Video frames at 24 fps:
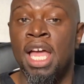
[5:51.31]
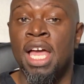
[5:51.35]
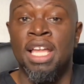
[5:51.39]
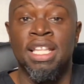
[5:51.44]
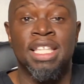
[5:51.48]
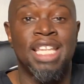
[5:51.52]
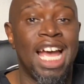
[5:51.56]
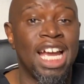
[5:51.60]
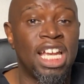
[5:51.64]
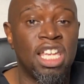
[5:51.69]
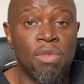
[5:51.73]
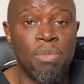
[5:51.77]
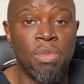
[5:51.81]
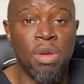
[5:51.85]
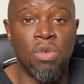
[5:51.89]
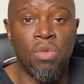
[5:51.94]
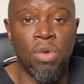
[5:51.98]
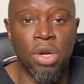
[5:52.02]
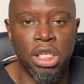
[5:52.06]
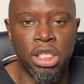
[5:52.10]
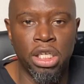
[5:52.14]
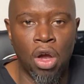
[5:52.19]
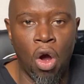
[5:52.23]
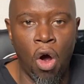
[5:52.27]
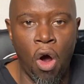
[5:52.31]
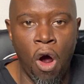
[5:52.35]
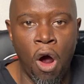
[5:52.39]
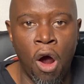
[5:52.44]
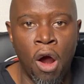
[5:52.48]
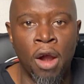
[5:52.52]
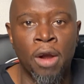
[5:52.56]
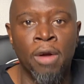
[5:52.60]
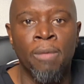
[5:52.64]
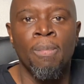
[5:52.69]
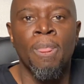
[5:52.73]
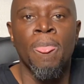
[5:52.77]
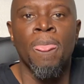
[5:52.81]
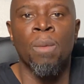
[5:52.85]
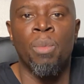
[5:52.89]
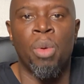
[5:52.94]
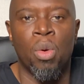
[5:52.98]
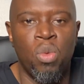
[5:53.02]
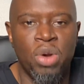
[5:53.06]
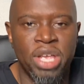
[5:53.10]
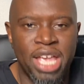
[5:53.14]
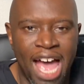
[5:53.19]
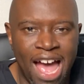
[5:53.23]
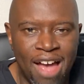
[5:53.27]
that can be really hard, but
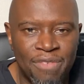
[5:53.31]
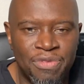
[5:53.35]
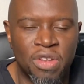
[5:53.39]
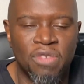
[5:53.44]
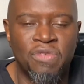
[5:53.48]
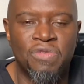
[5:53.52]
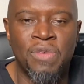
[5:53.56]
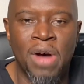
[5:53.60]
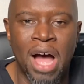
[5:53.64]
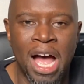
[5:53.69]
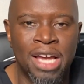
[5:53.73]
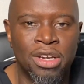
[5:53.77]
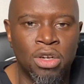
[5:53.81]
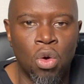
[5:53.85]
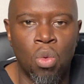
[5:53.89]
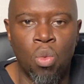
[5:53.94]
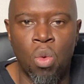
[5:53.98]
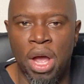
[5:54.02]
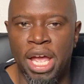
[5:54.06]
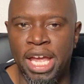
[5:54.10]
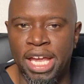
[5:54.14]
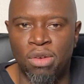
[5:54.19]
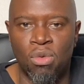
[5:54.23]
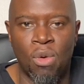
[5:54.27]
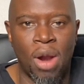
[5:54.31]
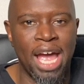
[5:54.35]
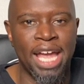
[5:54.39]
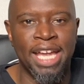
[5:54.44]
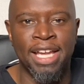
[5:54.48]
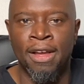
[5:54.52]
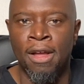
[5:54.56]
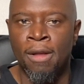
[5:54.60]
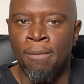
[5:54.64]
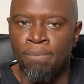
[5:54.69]
we have to find a way, right?